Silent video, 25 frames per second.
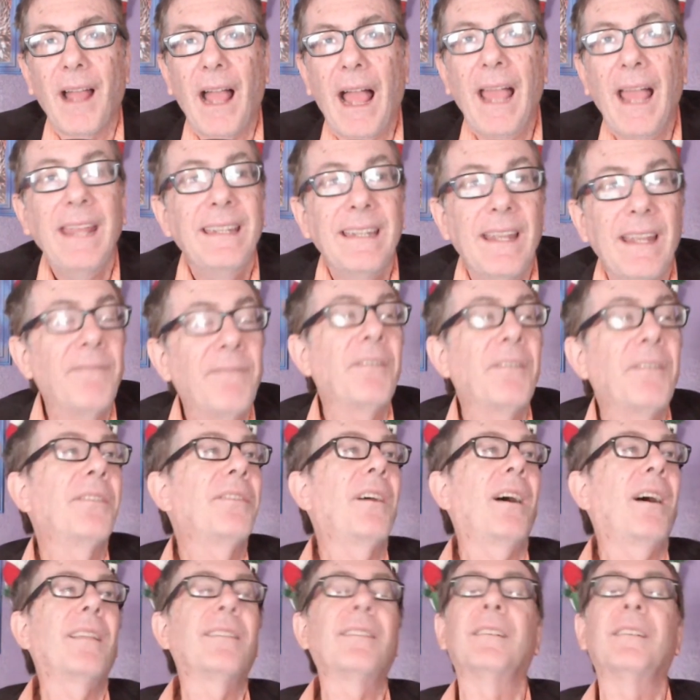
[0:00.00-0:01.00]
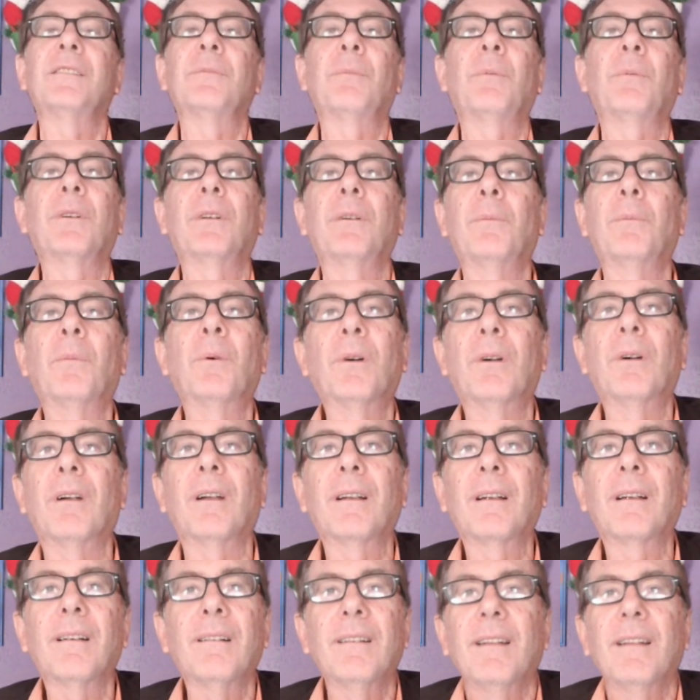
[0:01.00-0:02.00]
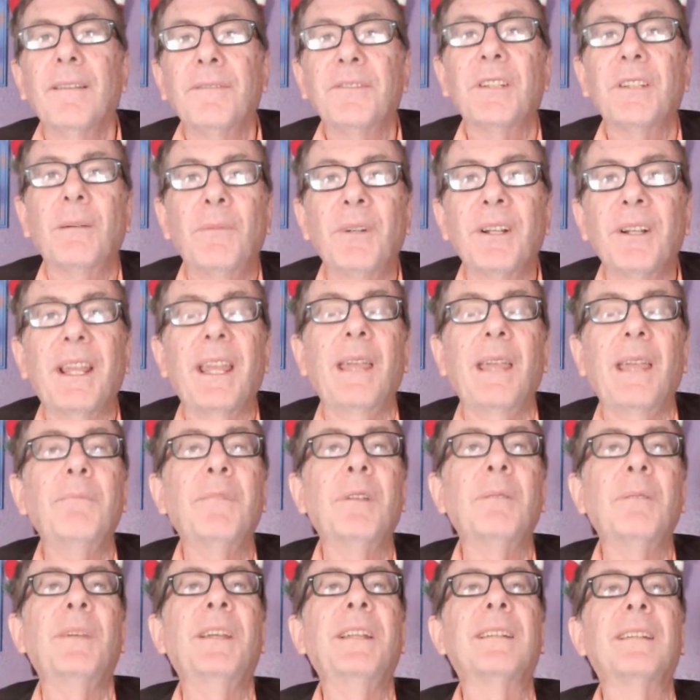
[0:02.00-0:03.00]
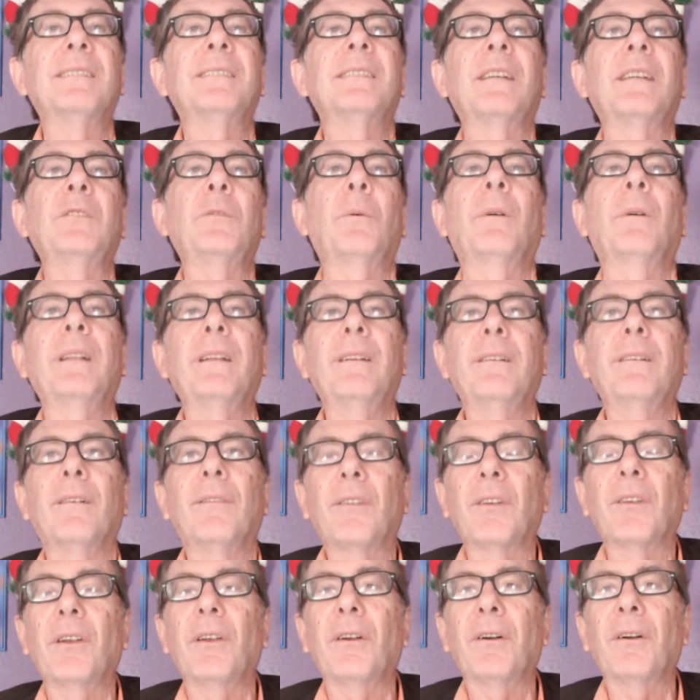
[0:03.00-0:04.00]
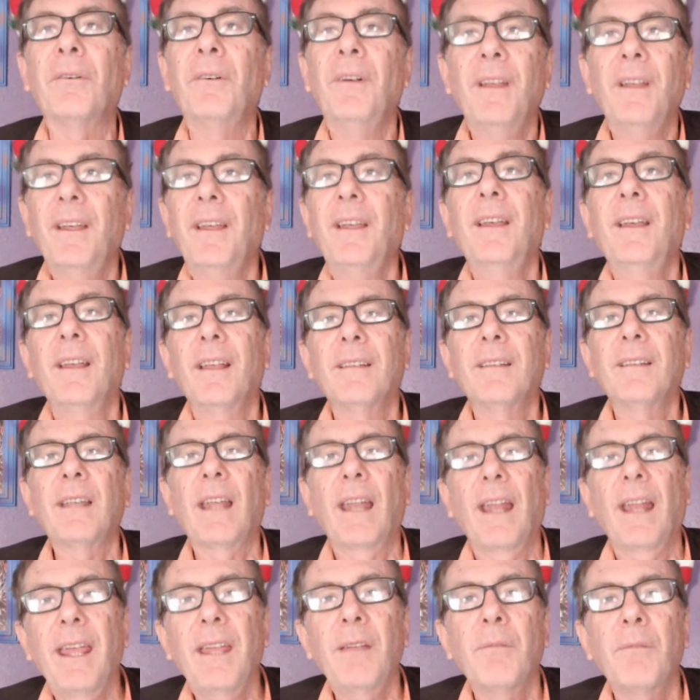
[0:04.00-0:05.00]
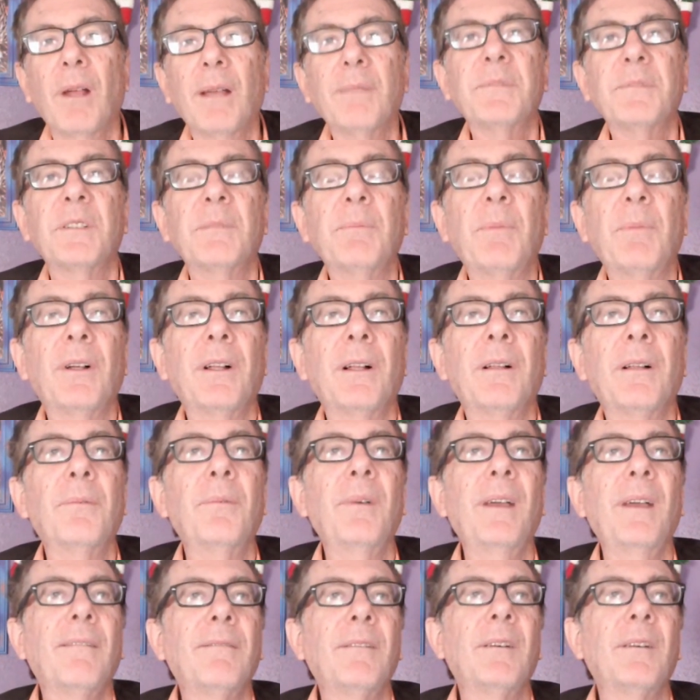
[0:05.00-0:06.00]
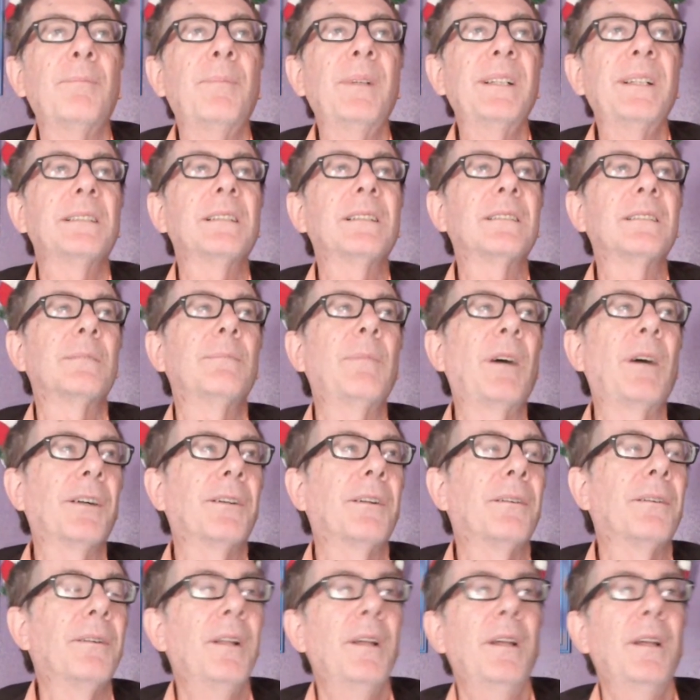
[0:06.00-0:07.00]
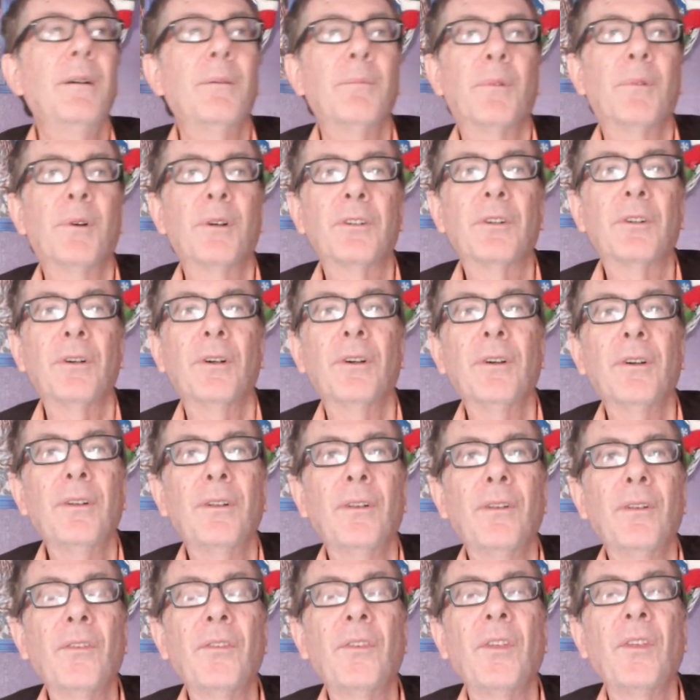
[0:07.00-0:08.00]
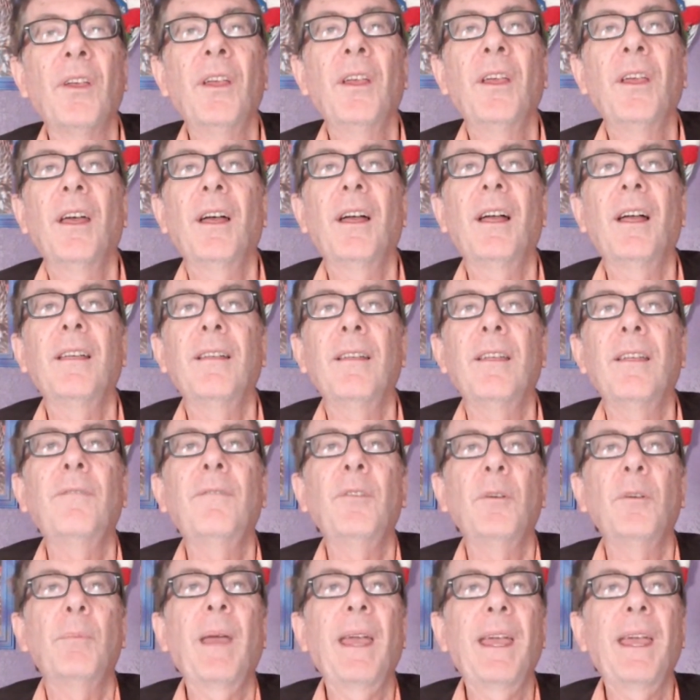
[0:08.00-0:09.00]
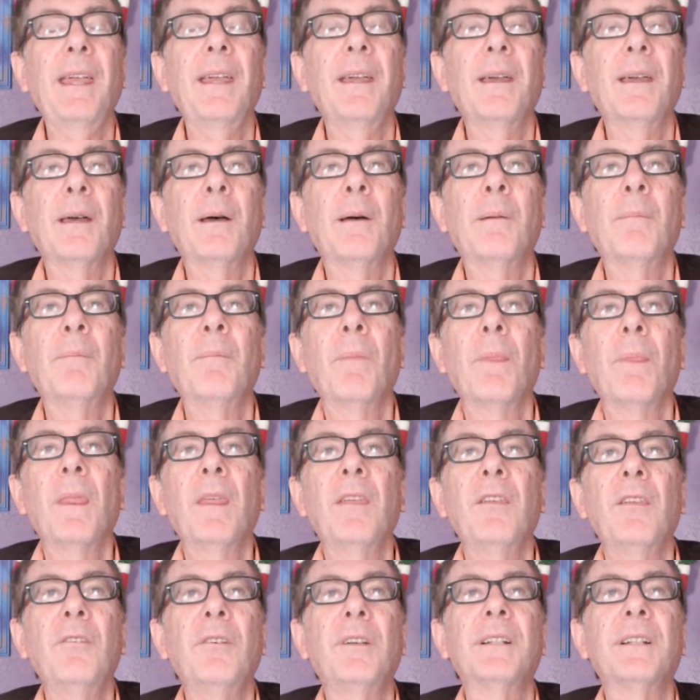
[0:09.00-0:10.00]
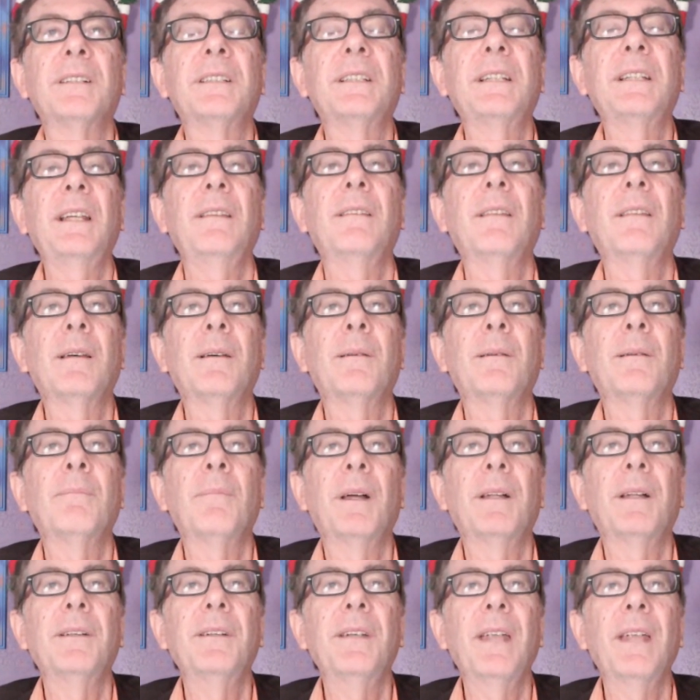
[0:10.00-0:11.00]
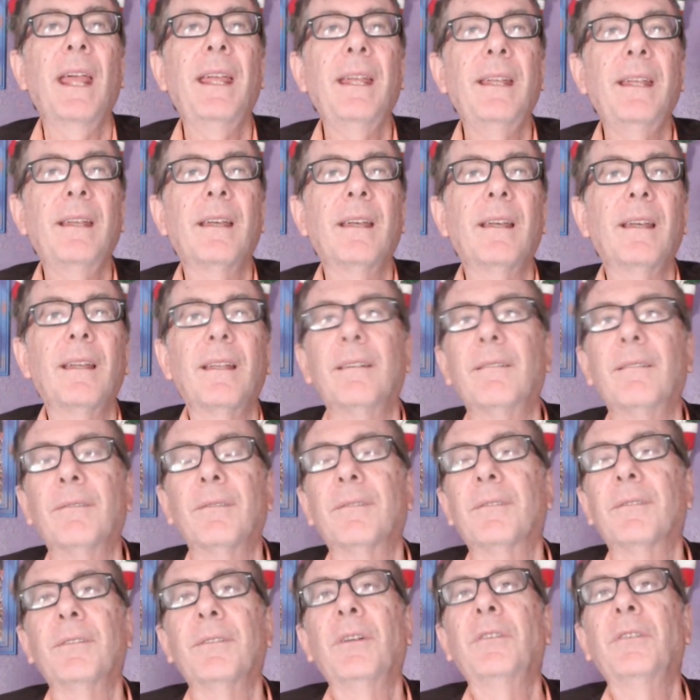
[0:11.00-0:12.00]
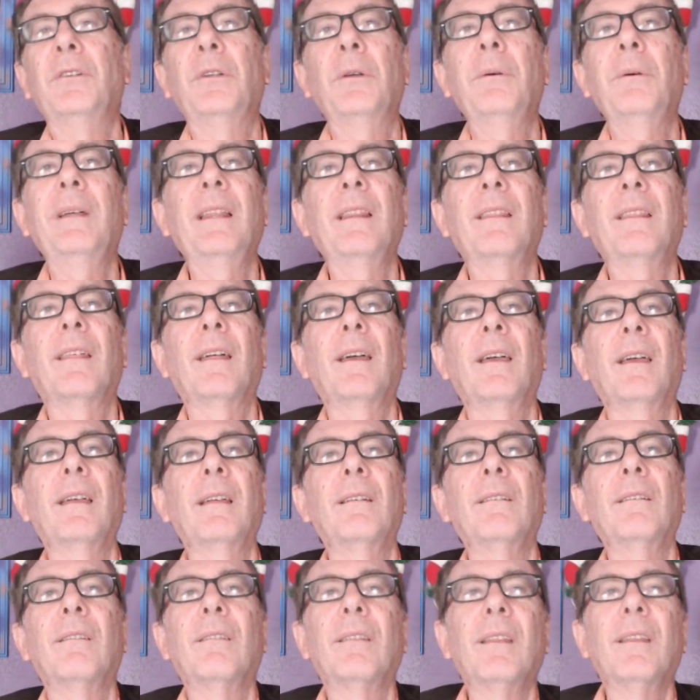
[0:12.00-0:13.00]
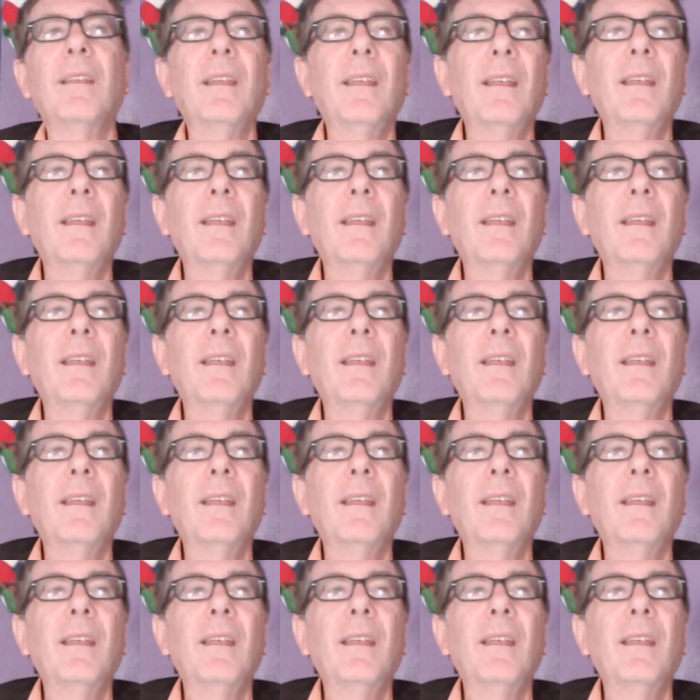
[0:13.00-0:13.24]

I never thought this would have worked. If someone came to me, let's say 20 years ago, and said, hey, Ramsey Paul, we have a business model where girls, if you pay them, you can see them naked or doing things.